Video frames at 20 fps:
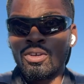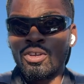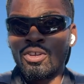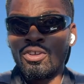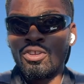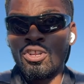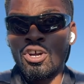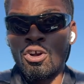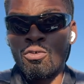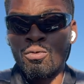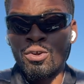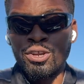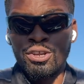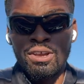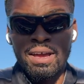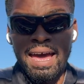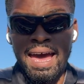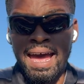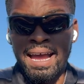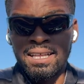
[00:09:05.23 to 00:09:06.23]
you know, where
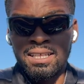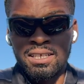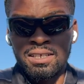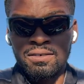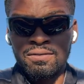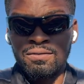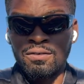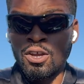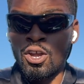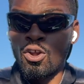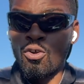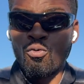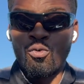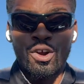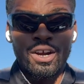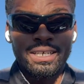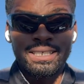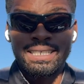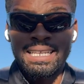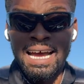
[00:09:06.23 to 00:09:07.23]
you're active,
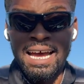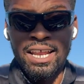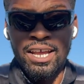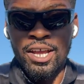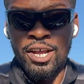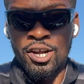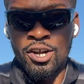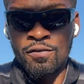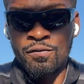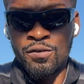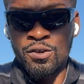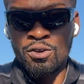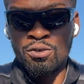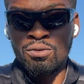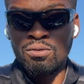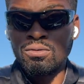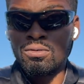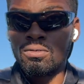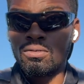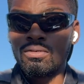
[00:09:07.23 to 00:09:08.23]
where it's not an interview,
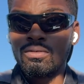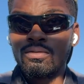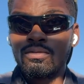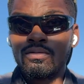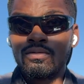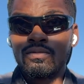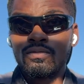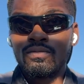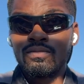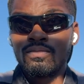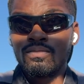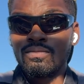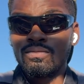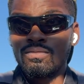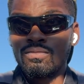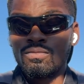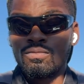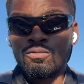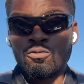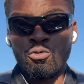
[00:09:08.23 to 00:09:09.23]

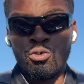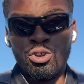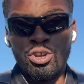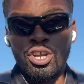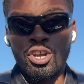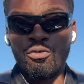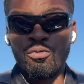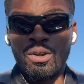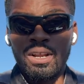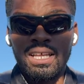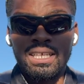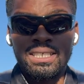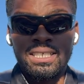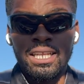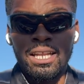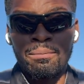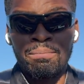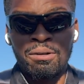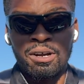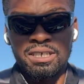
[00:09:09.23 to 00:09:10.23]
where you can really see
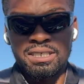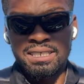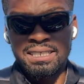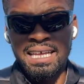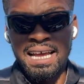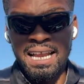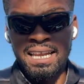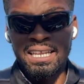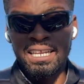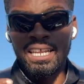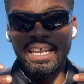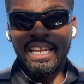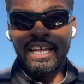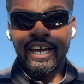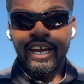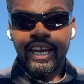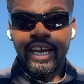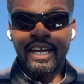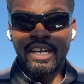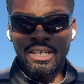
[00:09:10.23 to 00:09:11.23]
their personality, their
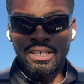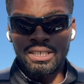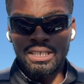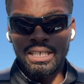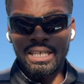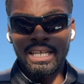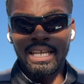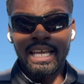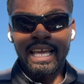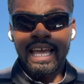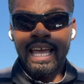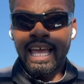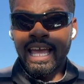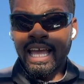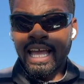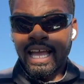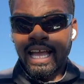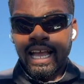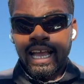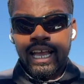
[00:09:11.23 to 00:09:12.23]
energy,
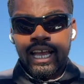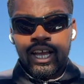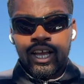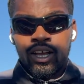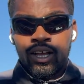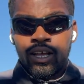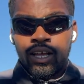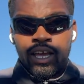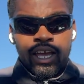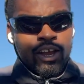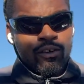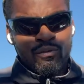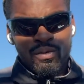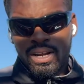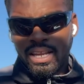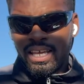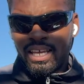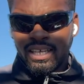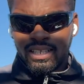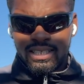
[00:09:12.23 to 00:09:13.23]
and
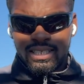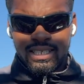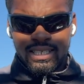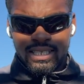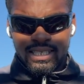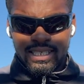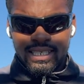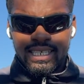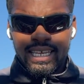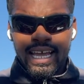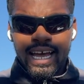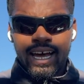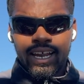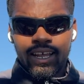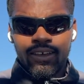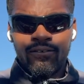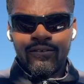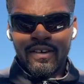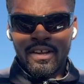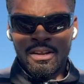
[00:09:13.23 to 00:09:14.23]
really can see how they
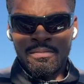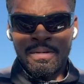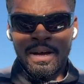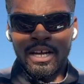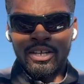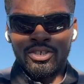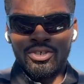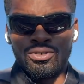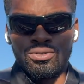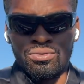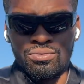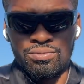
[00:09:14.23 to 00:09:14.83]
feel about you.